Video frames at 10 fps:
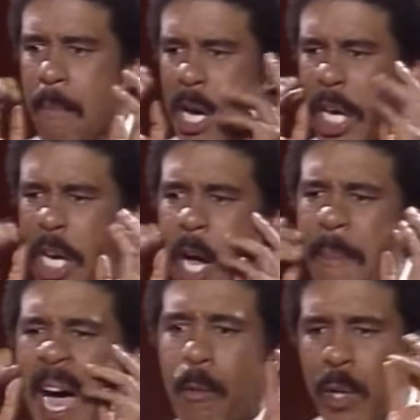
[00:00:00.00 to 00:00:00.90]
monkey
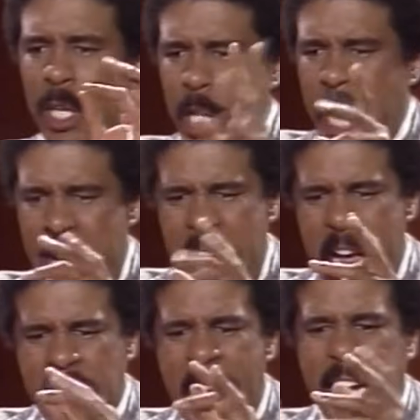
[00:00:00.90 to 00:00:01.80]
come out with little
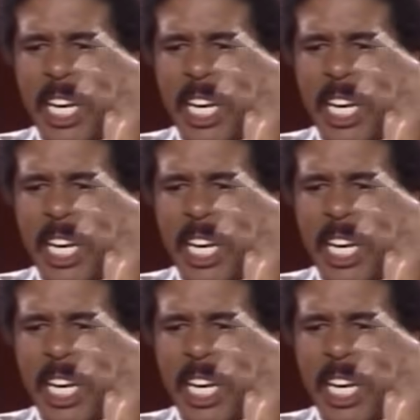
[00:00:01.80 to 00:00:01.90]
hands like